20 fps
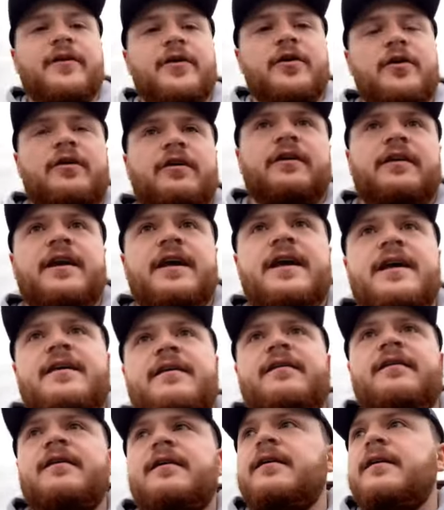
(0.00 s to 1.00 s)
that you could need,
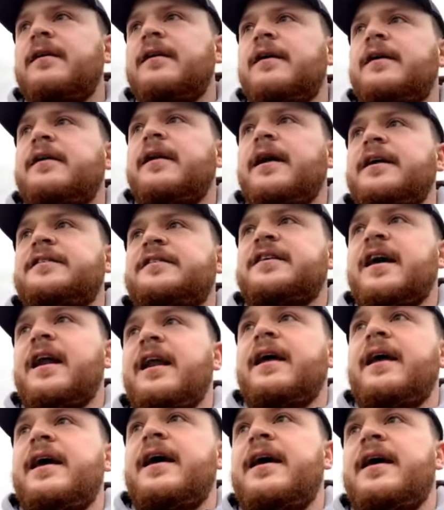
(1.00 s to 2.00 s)
they sell
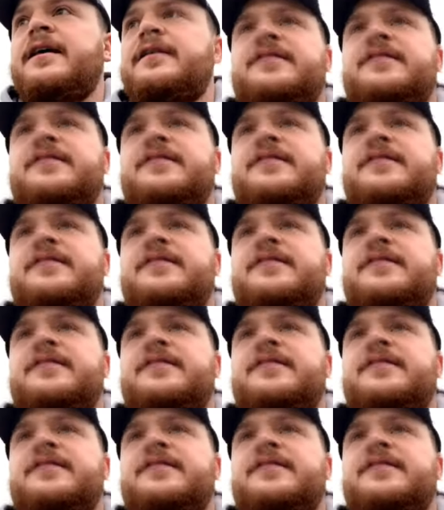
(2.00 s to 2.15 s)
it here.